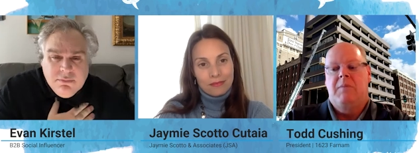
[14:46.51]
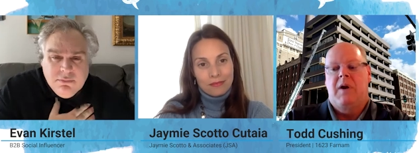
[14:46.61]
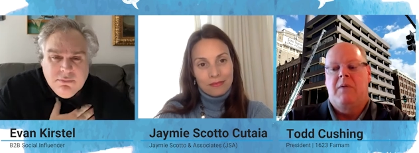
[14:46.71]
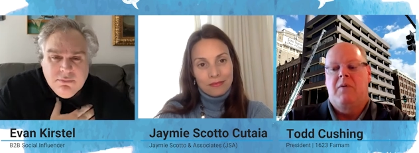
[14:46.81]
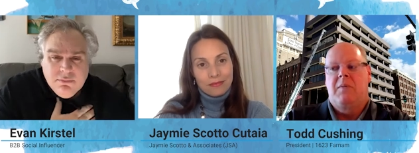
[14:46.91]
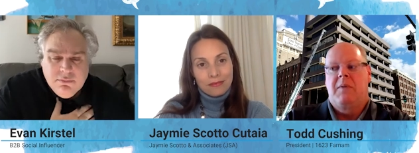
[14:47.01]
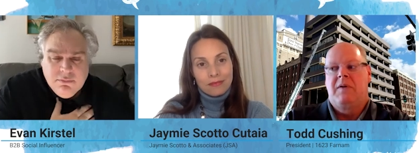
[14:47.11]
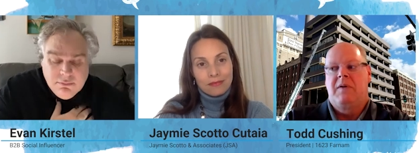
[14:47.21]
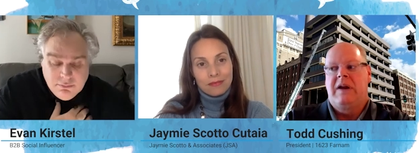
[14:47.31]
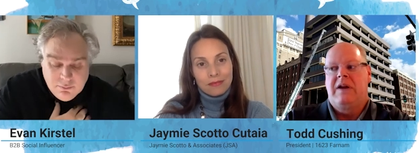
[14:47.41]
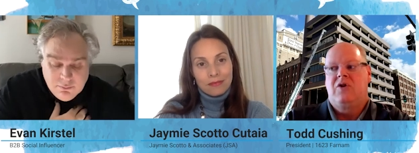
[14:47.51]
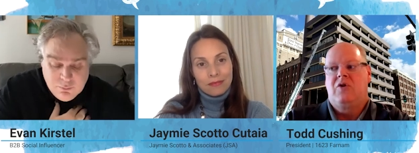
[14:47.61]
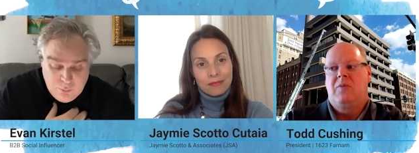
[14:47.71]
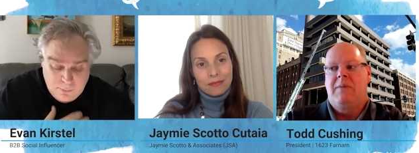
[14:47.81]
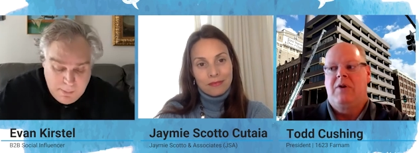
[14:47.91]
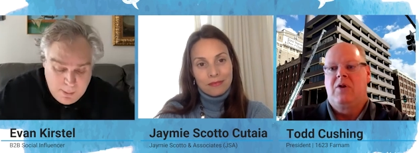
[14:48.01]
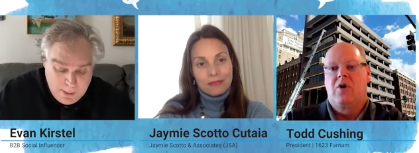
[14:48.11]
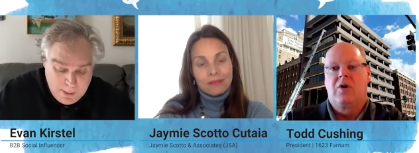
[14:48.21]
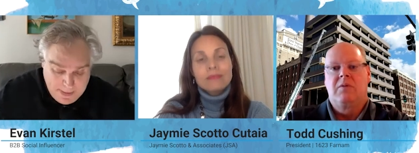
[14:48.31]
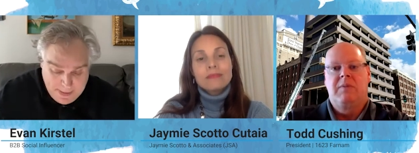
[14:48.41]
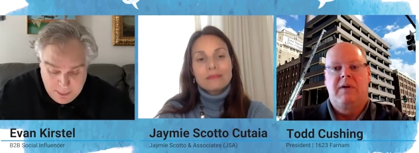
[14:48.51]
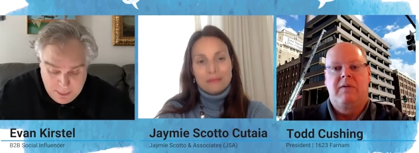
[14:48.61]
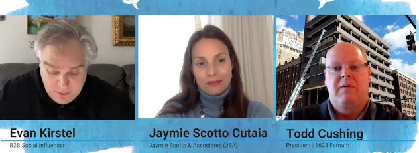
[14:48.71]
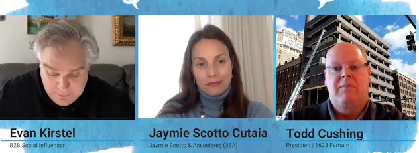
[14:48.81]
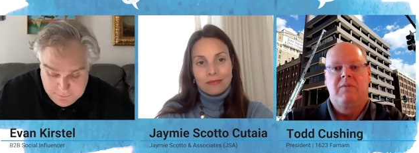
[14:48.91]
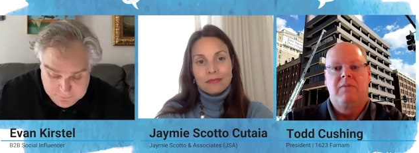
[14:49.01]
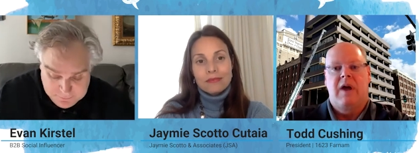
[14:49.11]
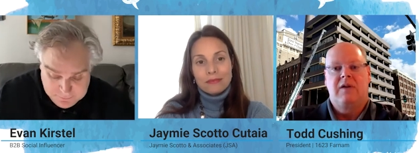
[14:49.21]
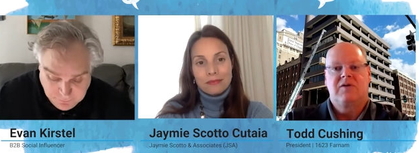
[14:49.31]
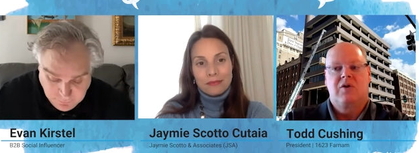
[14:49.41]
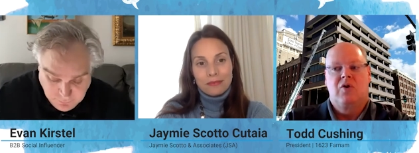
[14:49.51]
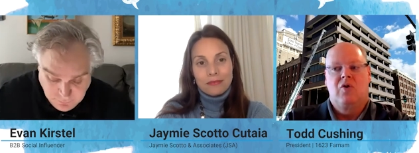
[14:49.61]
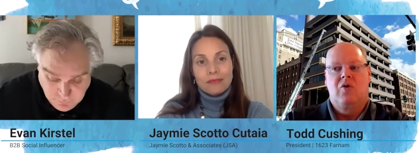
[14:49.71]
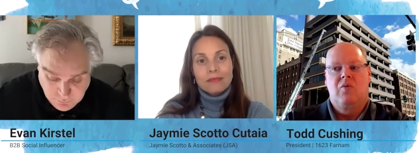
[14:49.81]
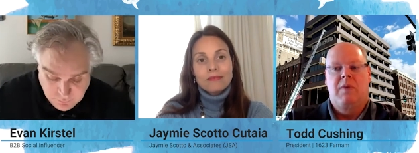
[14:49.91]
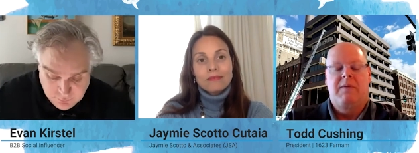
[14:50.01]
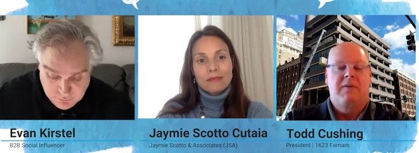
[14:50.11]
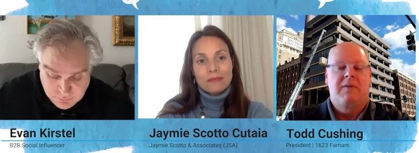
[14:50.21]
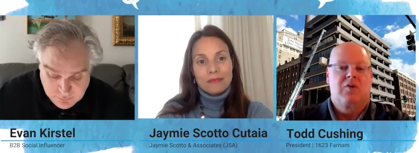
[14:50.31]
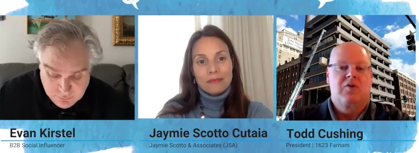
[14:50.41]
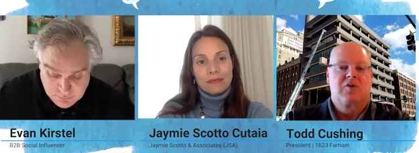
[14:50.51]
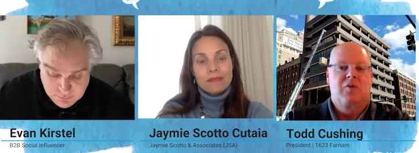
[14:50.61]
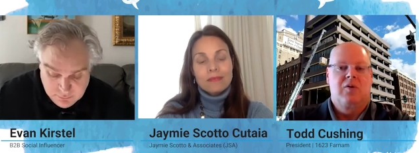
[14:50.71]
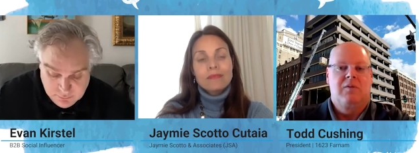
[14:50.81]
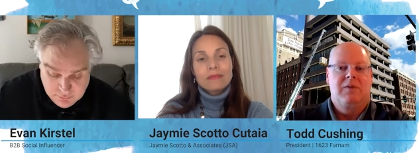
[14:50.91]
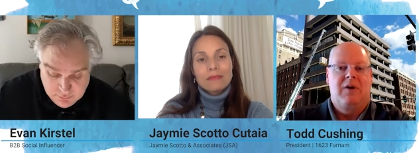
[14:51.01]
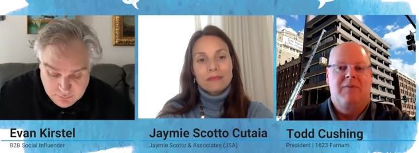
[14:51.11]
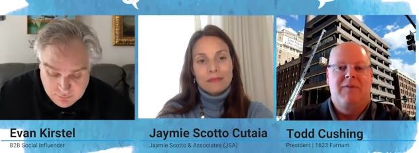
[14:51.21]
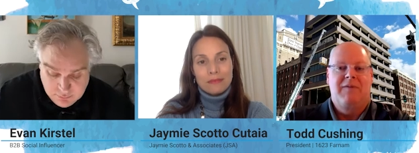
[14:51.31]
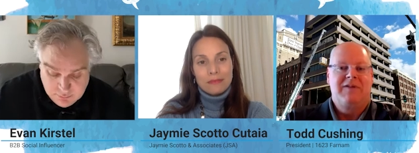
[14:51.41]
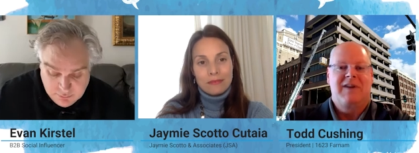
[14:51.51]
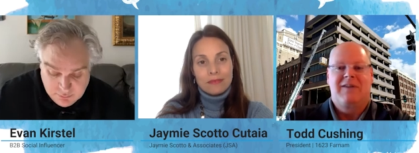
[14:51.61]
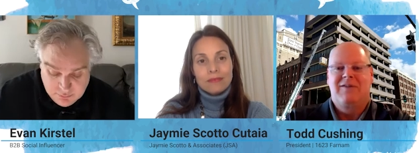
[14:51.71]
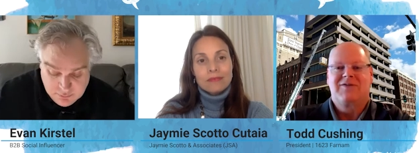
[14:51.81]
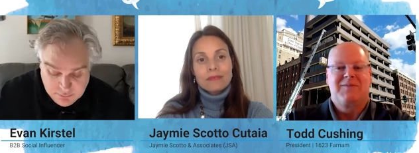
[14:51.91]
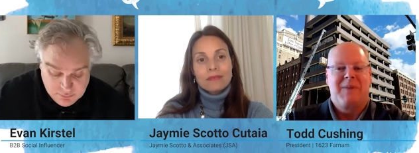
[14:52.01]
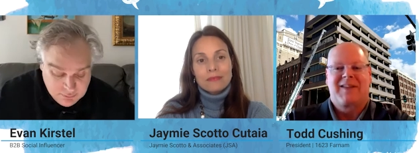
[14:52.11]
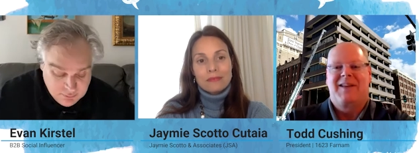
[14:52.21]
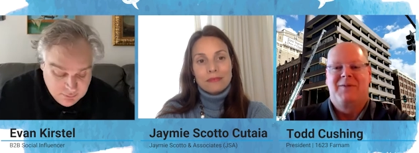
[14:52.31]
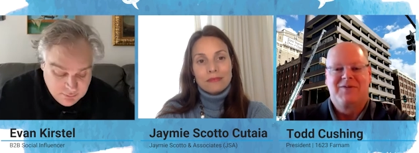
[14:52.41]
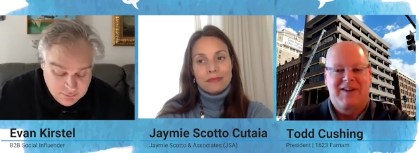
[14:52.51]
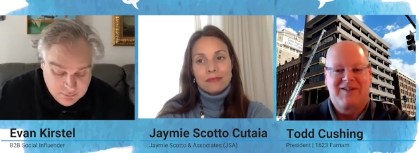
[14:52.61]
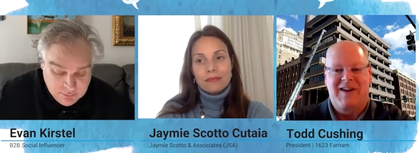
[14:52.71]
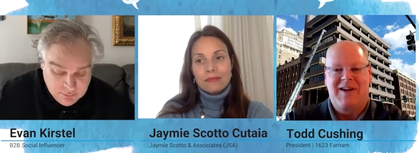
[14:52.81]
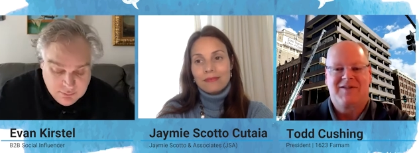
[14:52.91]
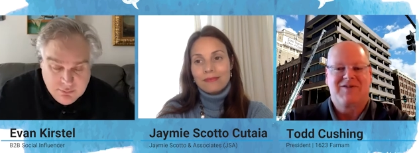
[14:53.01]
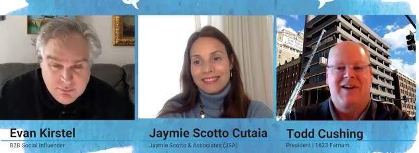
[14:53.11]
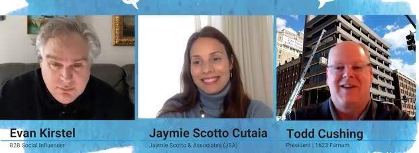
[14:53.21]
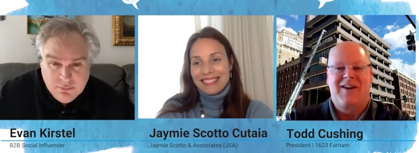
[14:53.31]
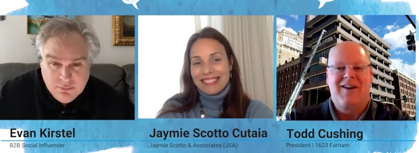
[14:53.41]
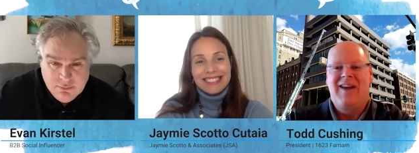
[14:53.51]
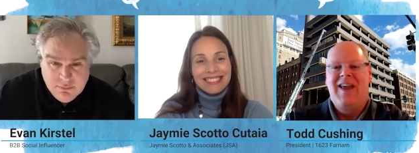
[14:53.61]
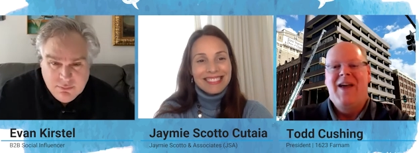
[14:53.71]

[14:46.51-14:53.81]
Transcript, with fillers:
Speaker 1: But I would have been neat to maybe learn, be not so. Maybe I was old school. You know, I'm 57, so I was back then. I was like, stay, stay there.